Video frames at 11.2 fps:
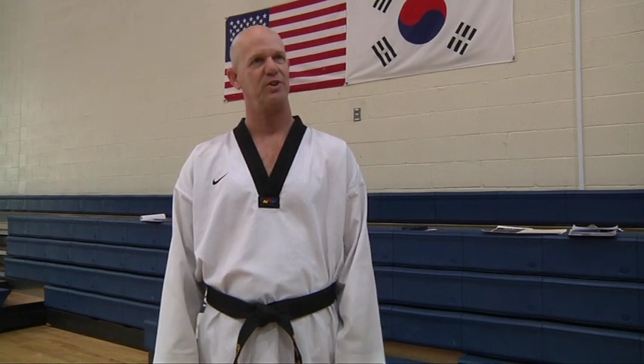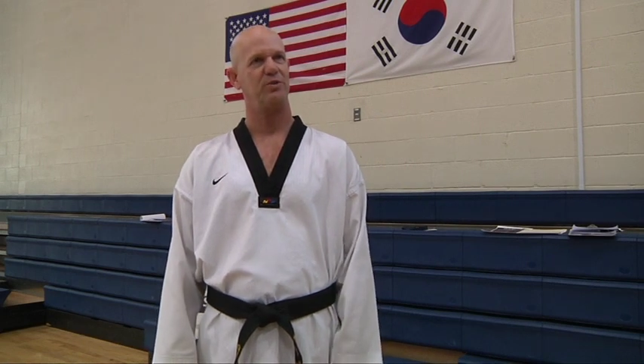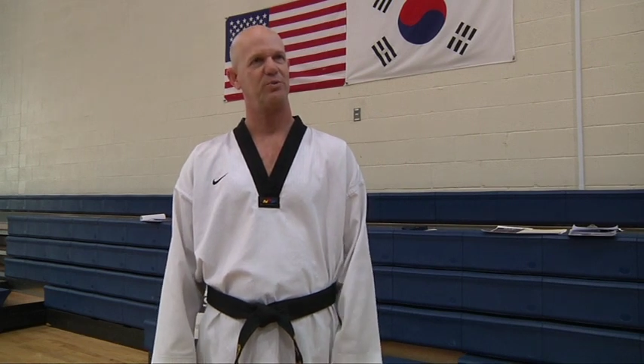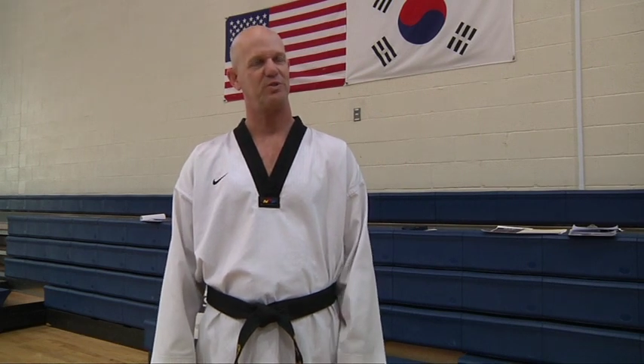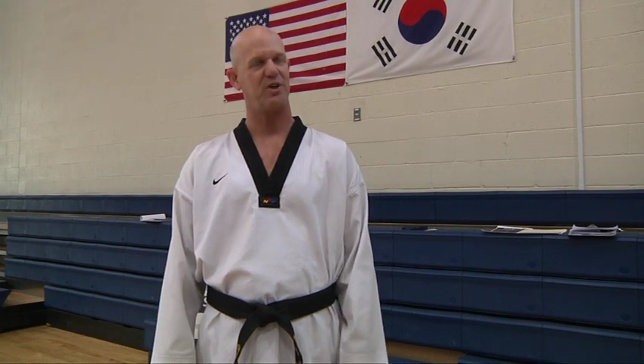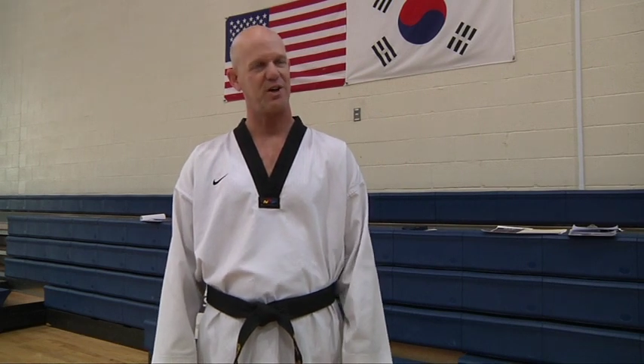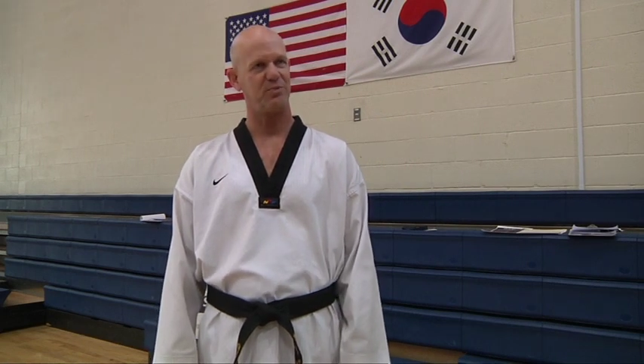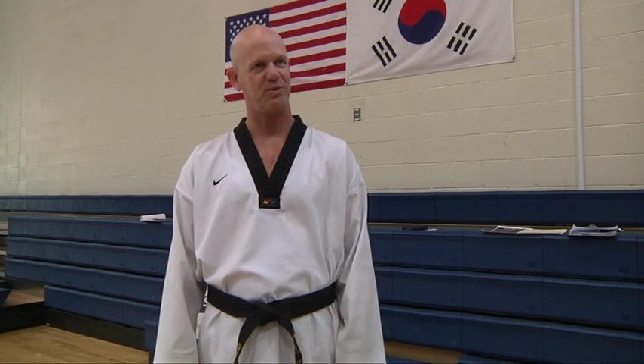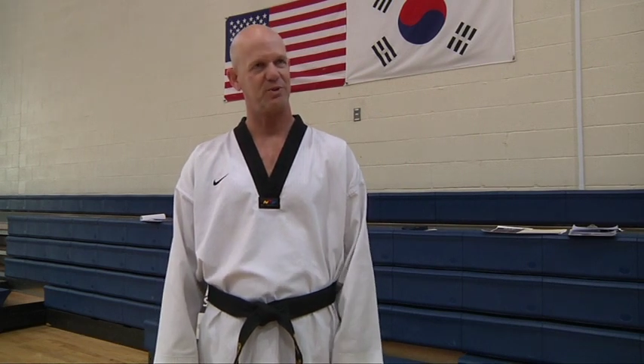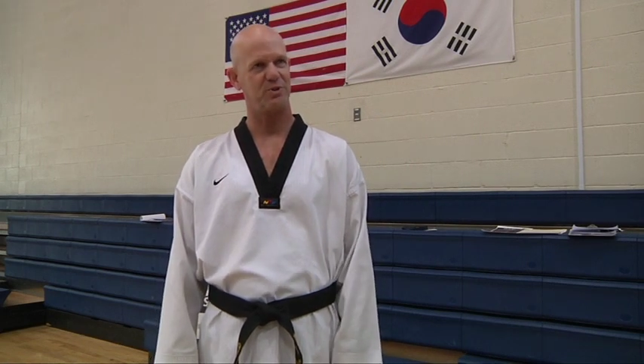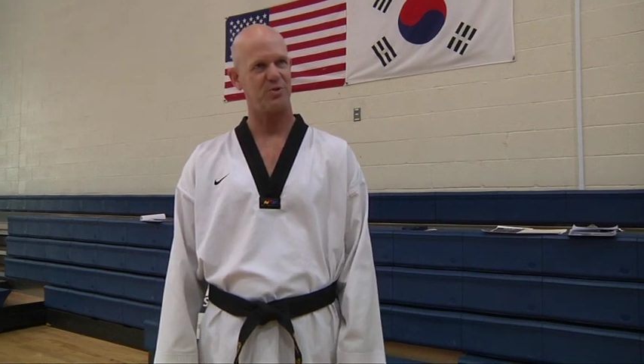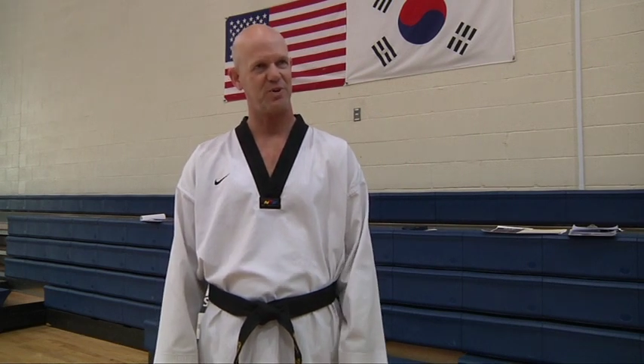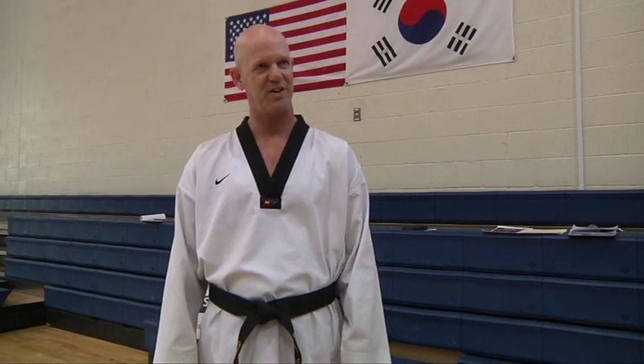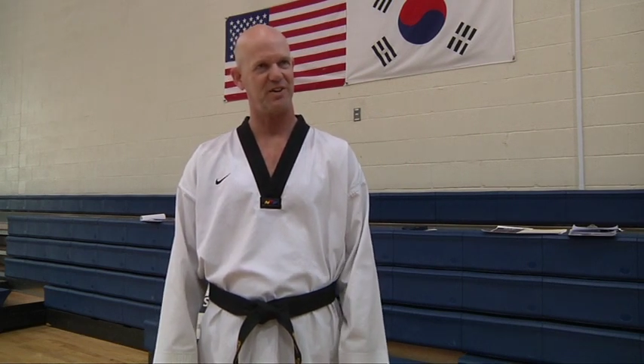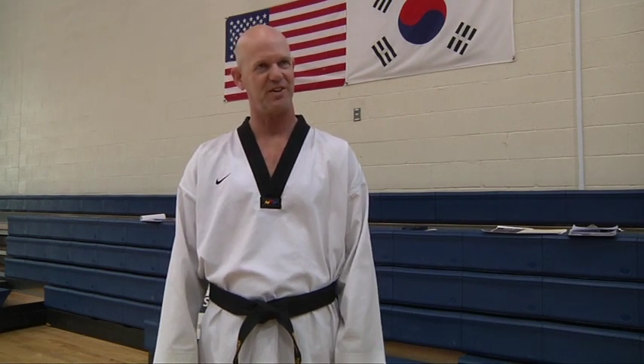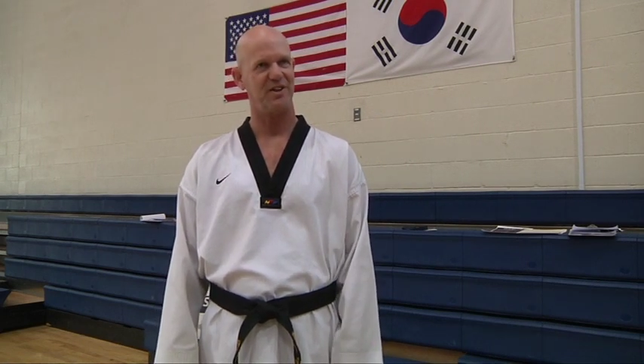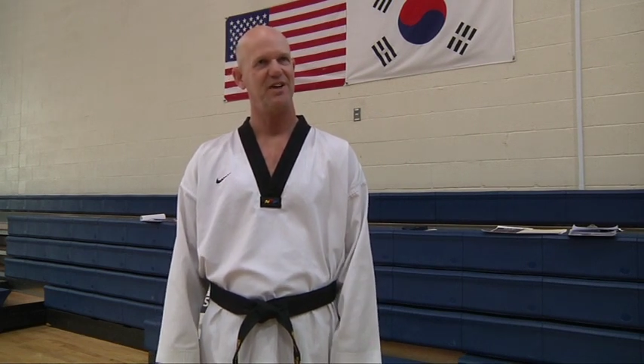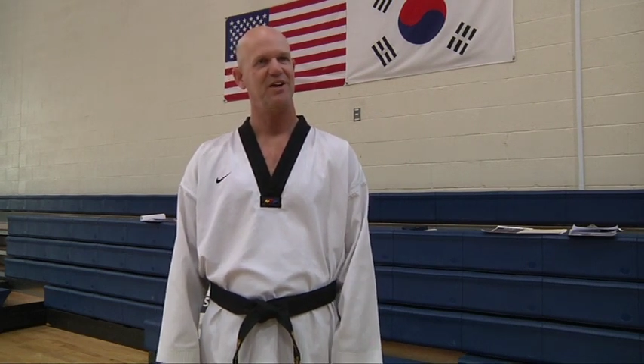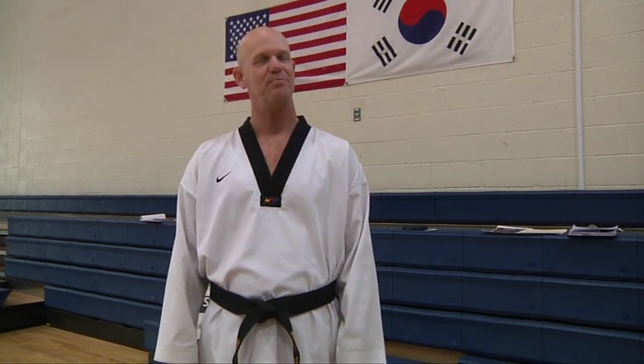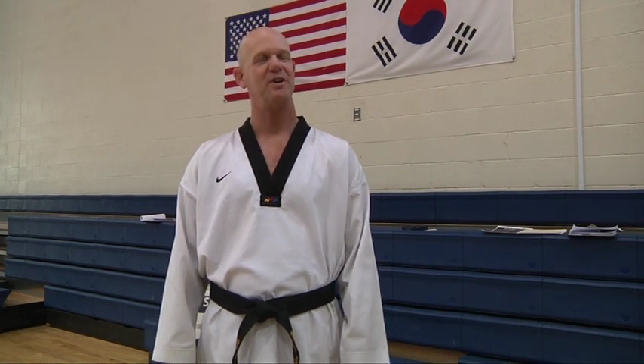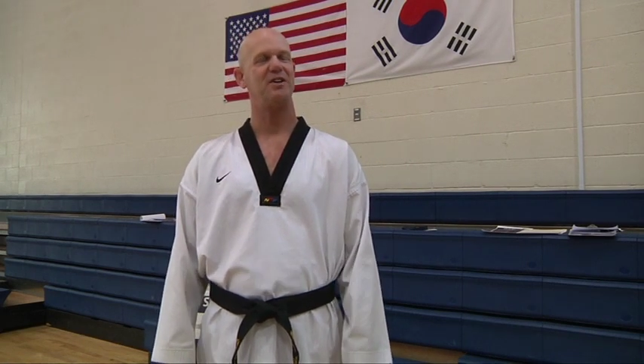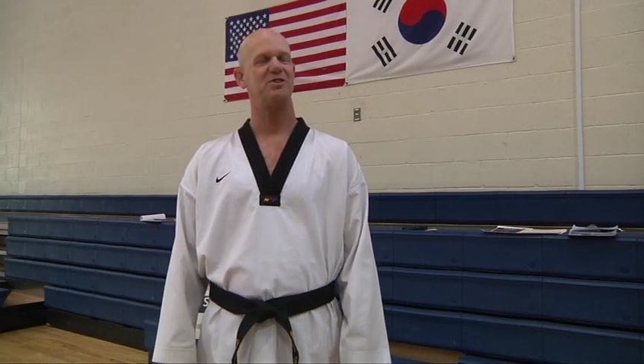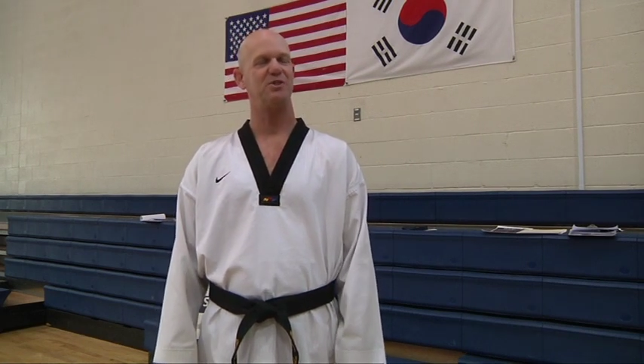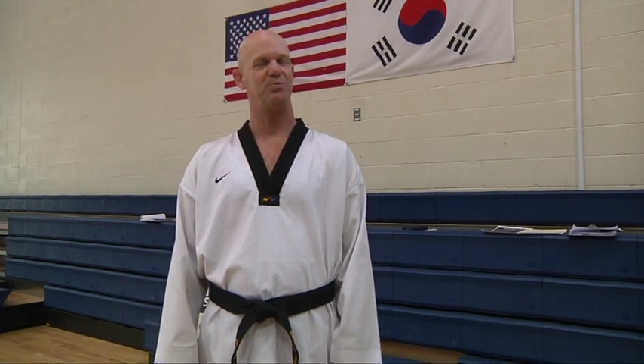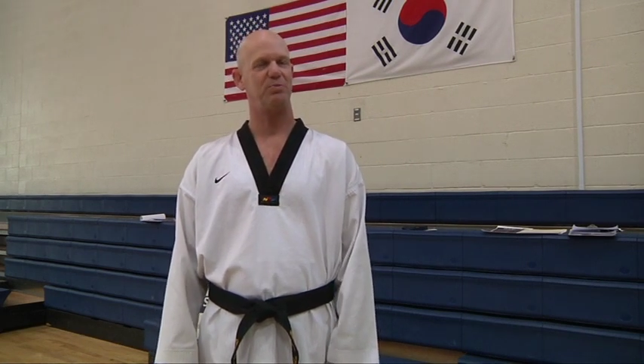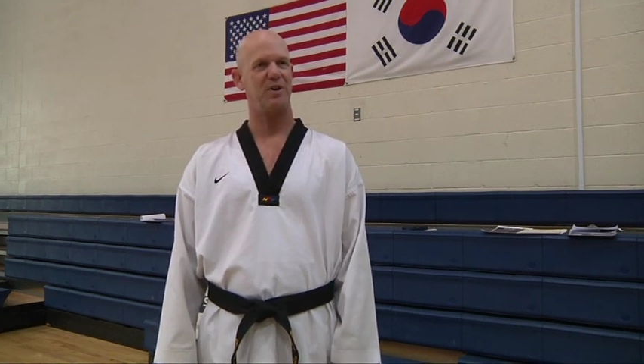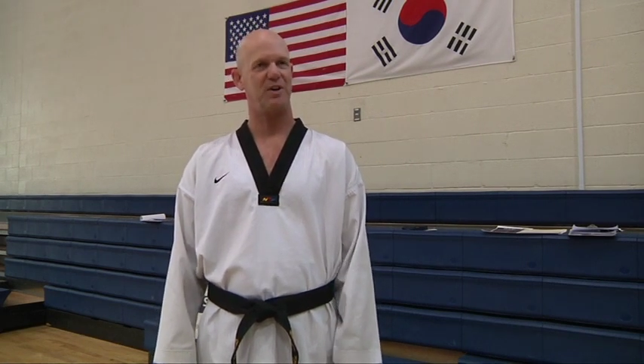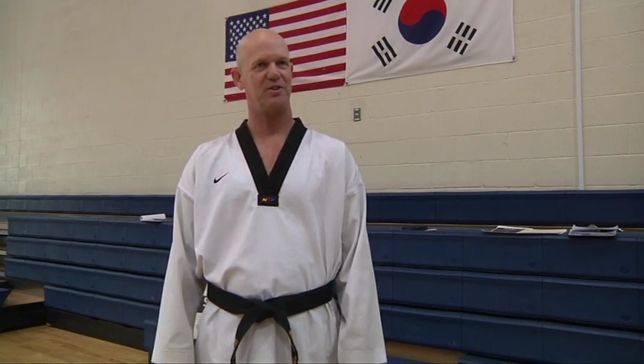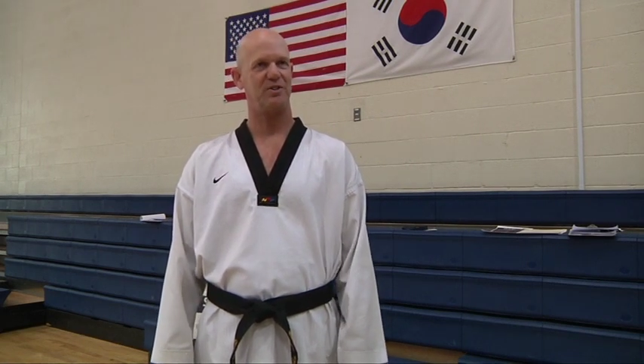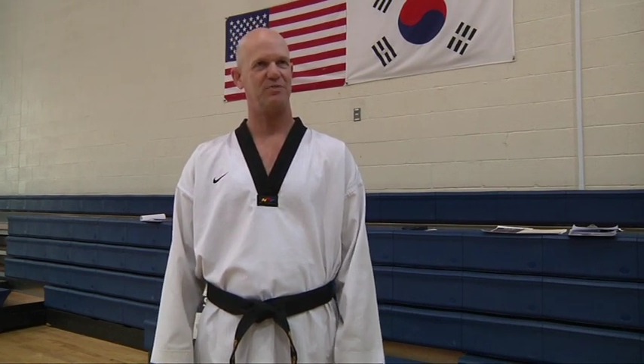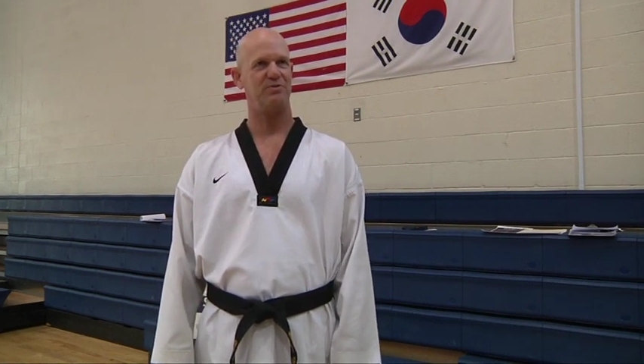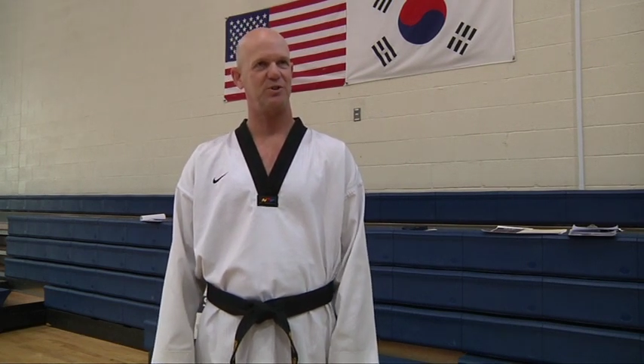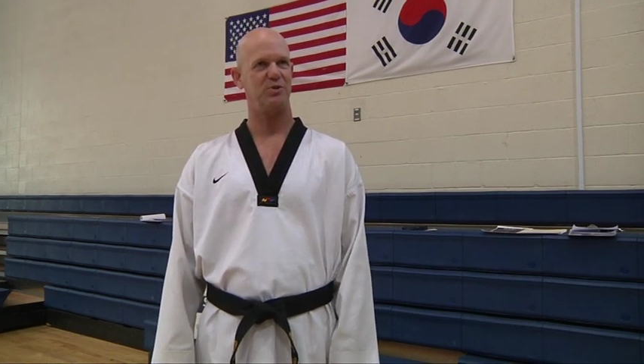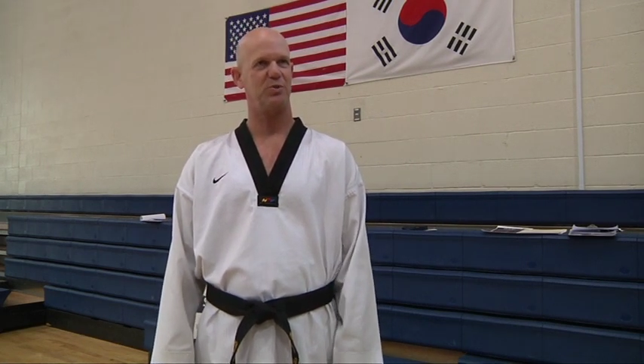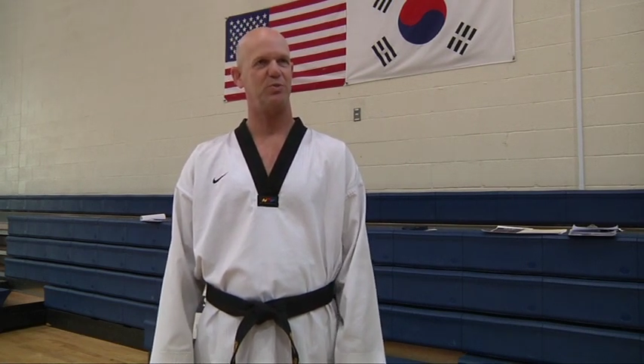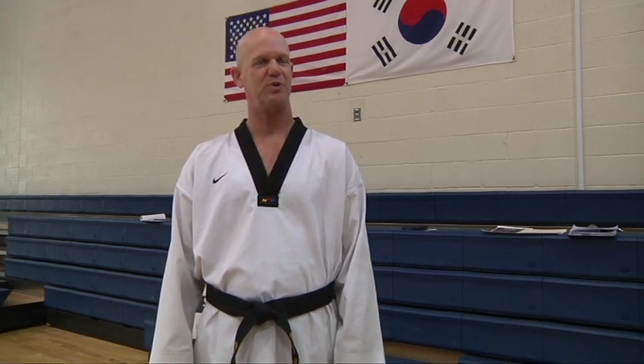through Taekwondo training makes them a better individual,